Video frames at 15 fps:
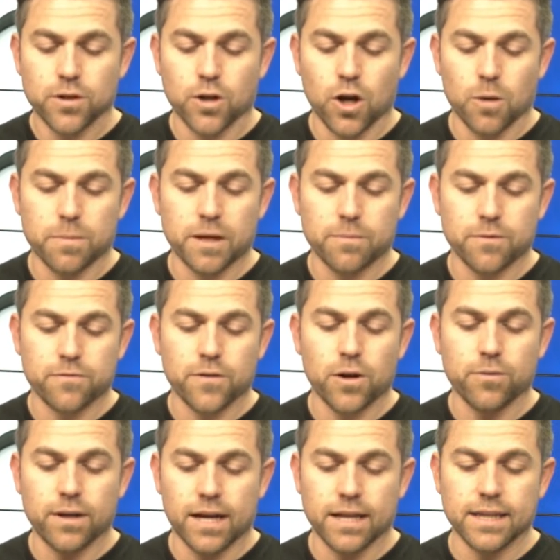open up your
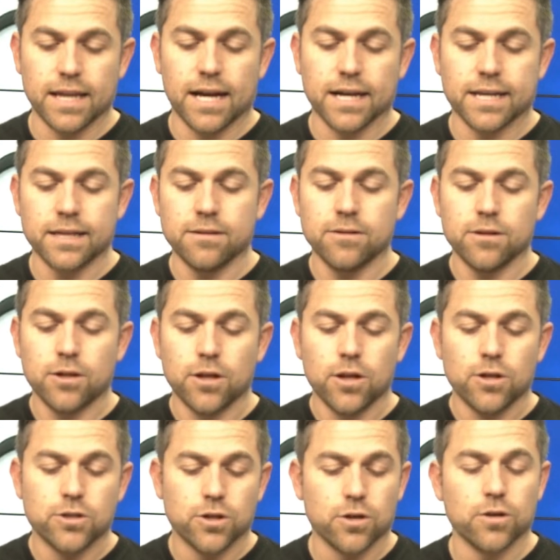phone, unlock it,
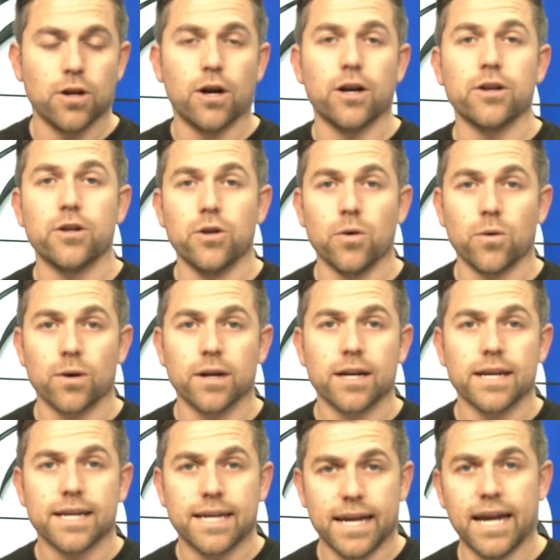turn on your
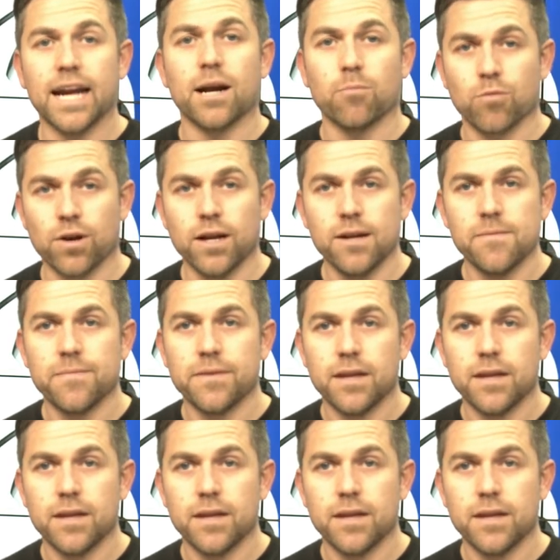camera,